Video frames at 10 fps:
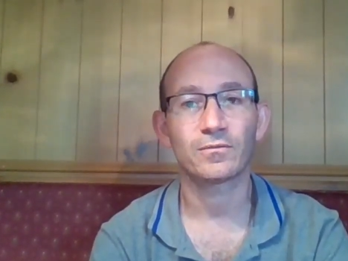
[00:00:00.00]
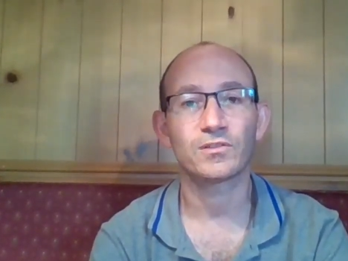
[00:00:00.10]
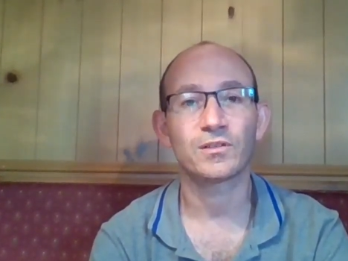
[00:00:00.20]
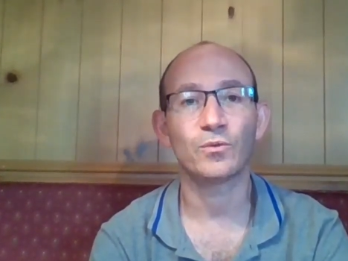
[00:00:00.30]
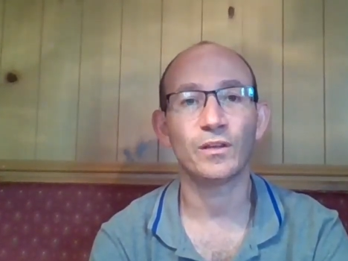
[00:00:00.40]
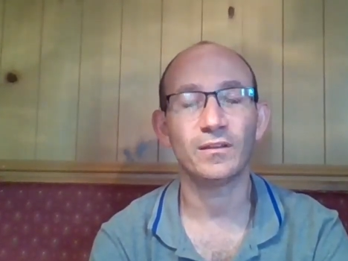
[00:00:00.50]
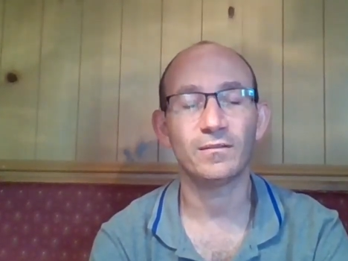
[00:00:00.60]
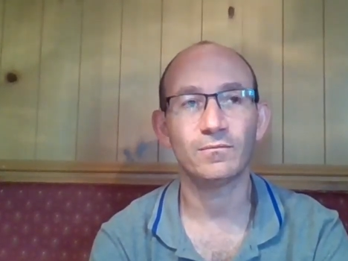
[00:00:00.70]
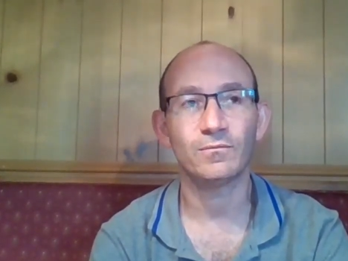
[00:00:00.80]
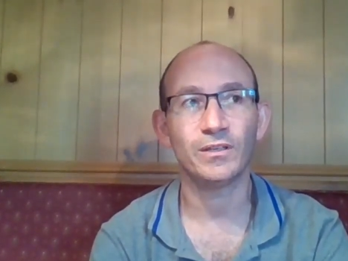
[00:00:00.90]
So we
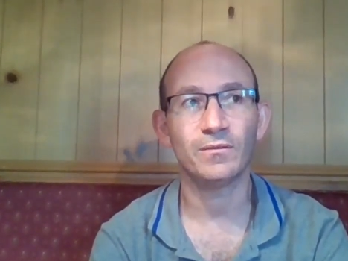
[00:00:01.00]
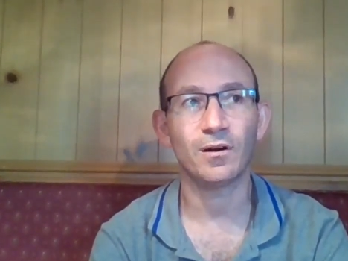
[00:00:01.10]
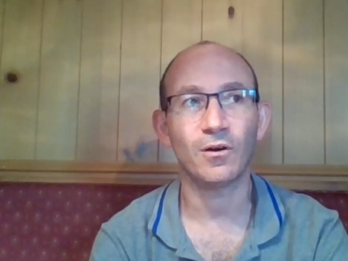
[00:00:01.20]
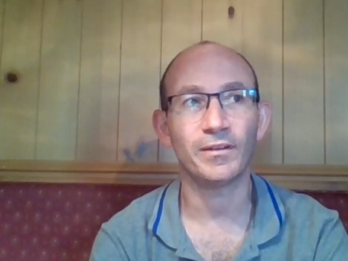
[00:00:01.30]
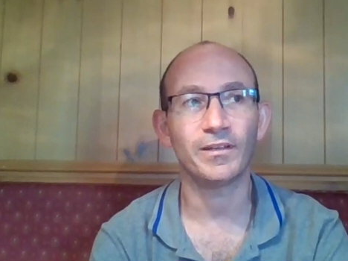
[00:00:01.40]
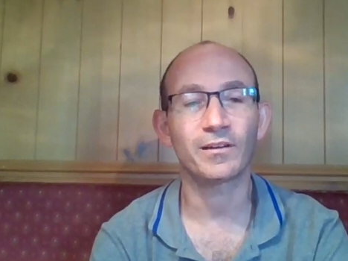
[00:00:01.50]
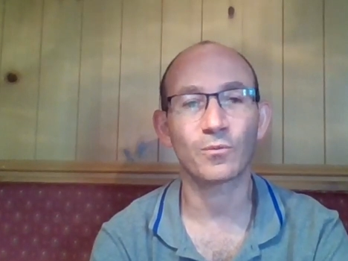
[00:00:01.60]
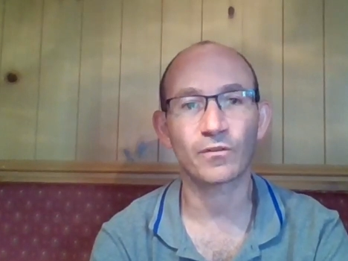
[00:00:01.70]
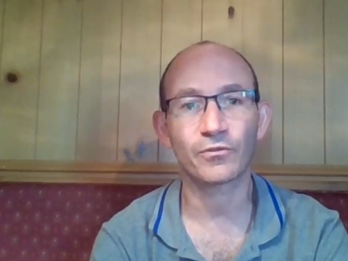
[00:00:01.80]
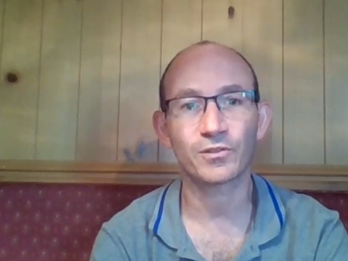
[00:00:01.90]
only gonna
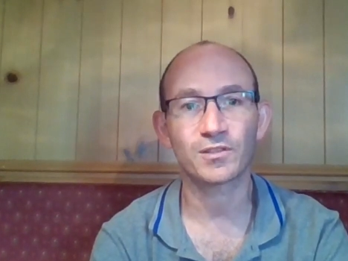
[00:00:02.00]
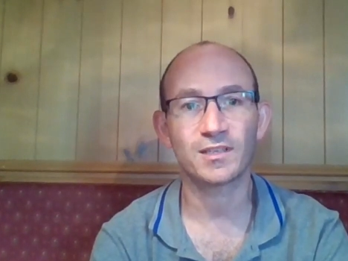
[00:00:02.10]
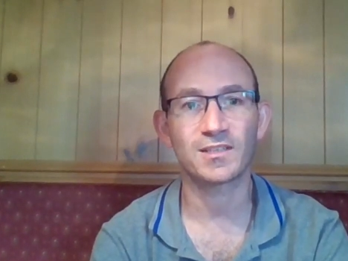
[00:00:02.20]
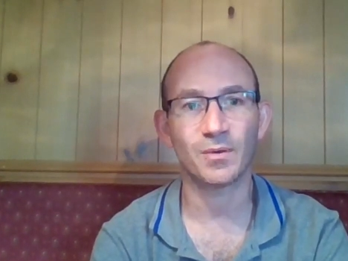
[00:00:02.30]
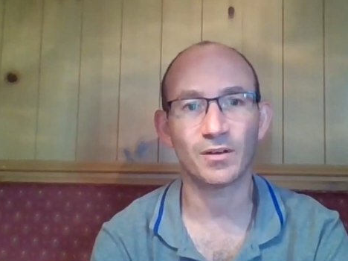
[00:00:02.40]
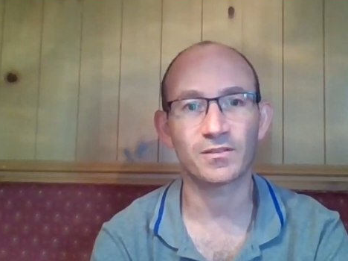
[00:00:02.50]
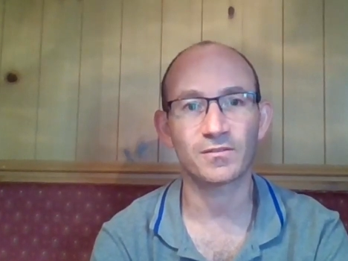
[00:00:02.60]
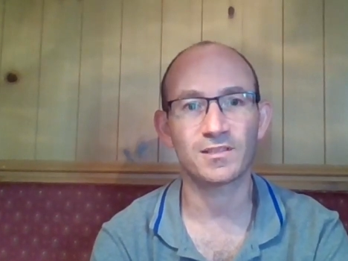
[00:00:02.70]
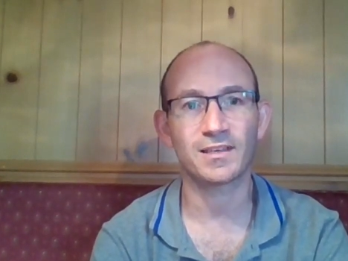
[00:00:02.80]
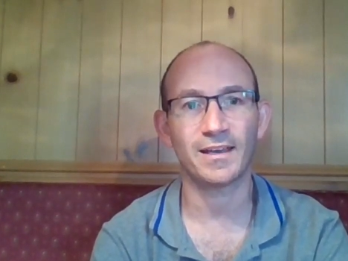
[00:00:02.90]
work for 6 months on
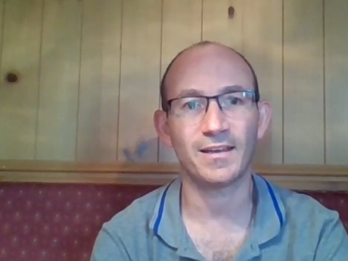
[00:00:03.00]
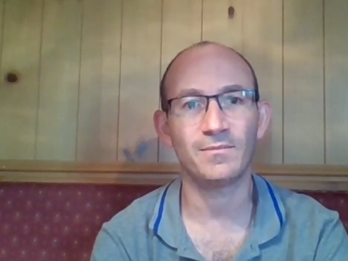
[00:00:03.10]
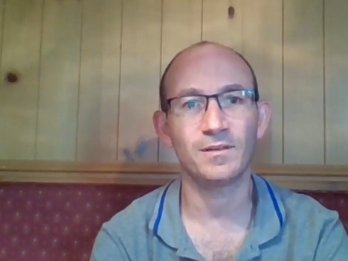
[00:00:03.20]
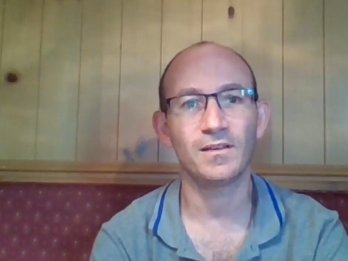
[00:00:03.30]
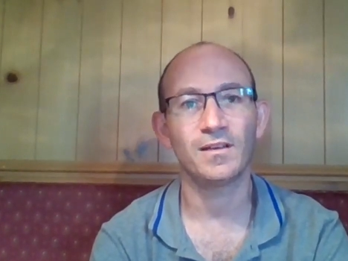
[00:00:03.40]
this game.